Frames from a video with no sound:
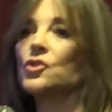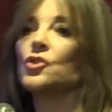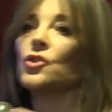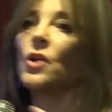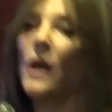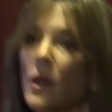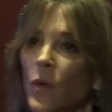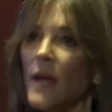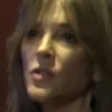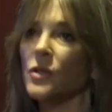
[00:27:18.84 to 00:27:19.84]

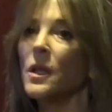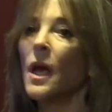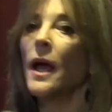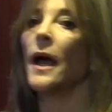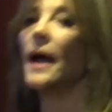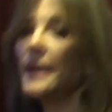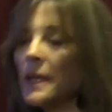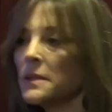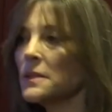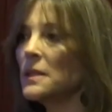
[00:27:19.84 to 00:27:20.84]
generation, handing
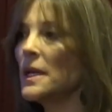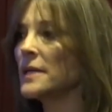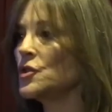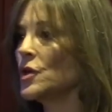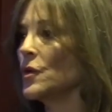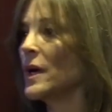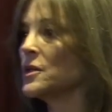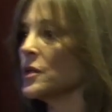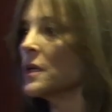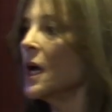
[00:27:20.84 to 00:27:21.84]
it to the next
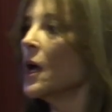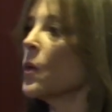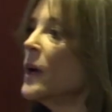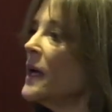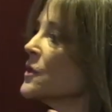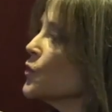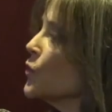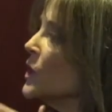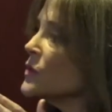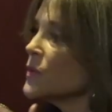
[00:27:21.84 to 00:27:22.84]
generation. It's
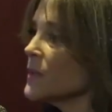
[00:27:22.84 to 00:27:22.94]
real.